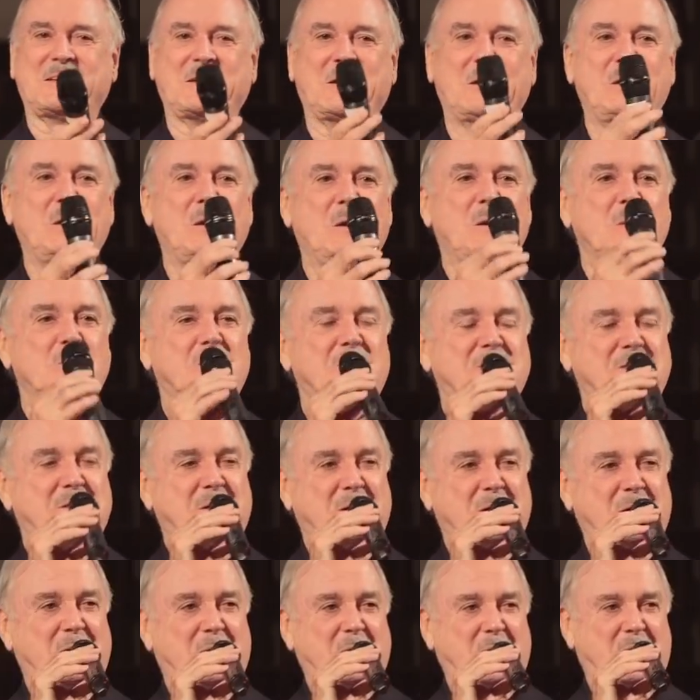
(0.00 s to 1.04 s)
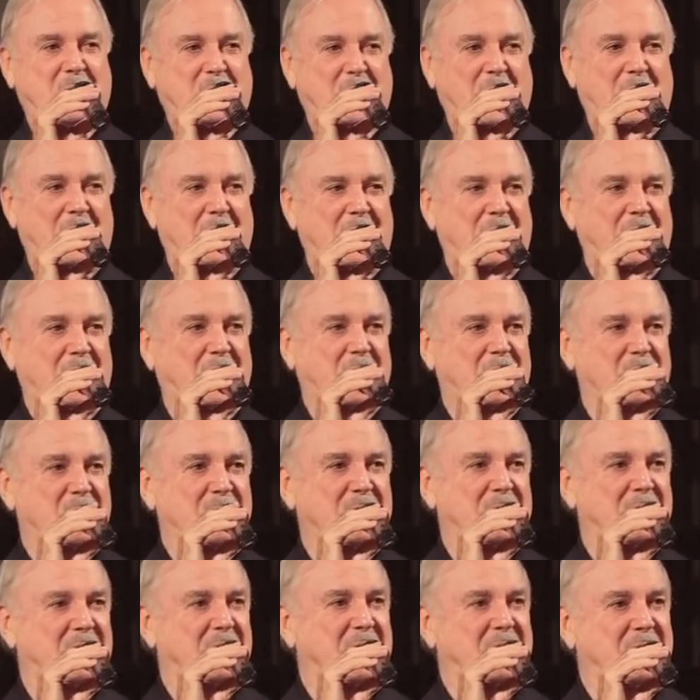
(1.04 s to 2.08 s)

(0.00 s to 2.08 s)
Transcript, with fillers: But I go on